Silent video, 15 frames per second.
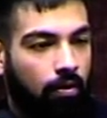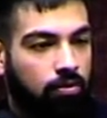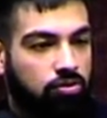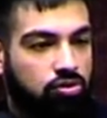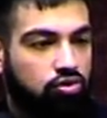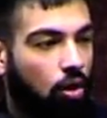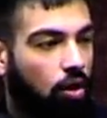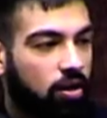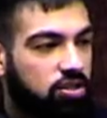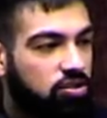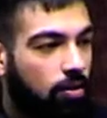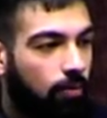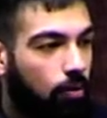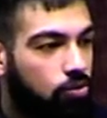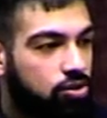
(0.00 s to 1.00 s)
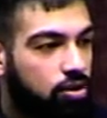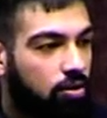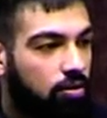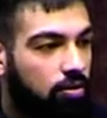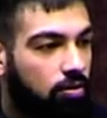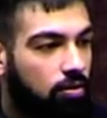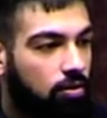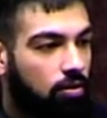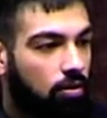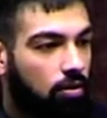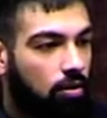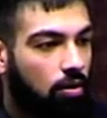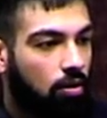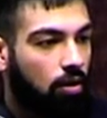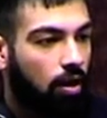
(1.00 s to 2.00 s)
Strongest emotion.
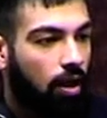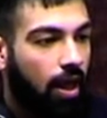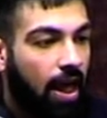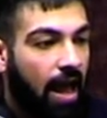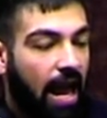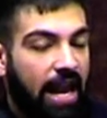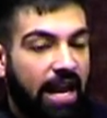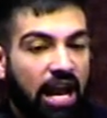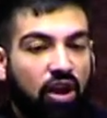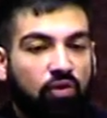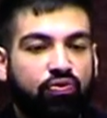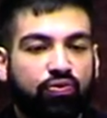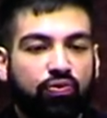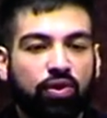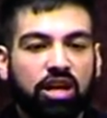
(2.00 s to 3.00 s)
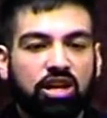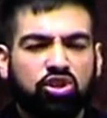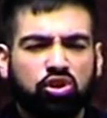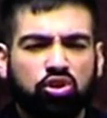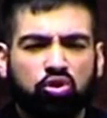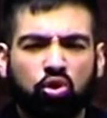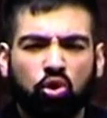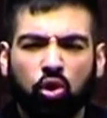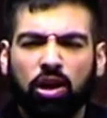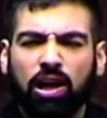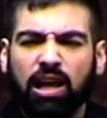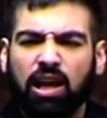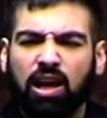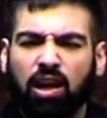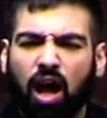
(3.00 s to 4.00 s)
And if we
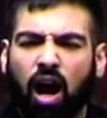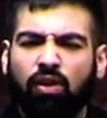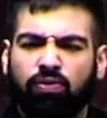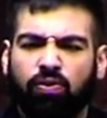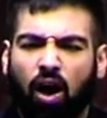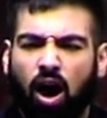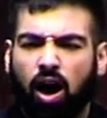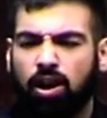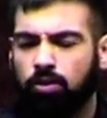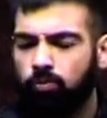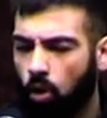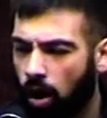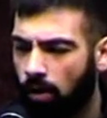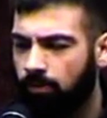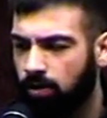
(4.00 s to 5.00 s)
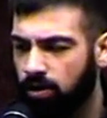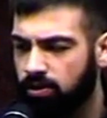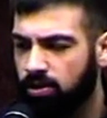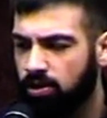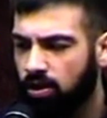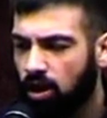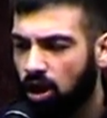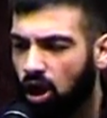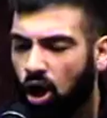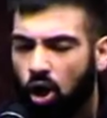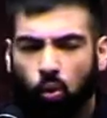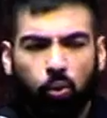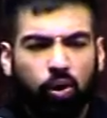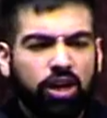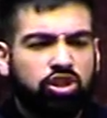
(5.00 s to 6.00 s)
truly love Ali Muhammad,
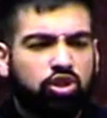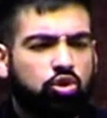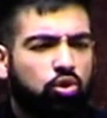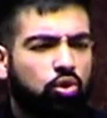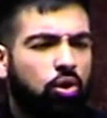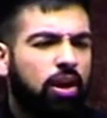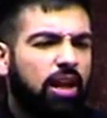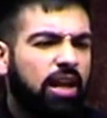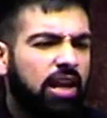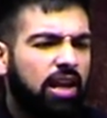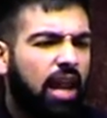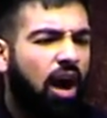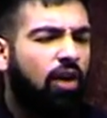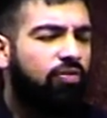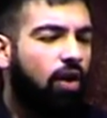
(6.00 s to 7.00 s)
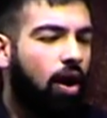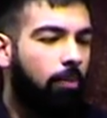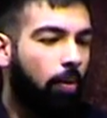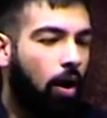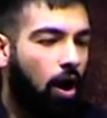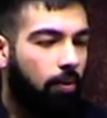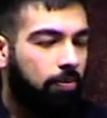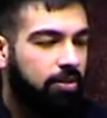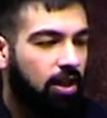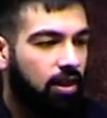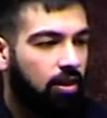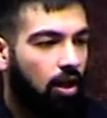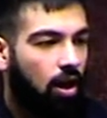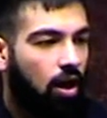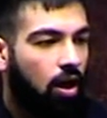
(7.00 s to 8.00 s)
we truly love Aba
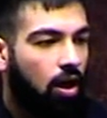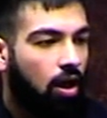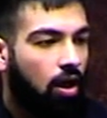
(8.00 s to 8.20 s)
Abdullah,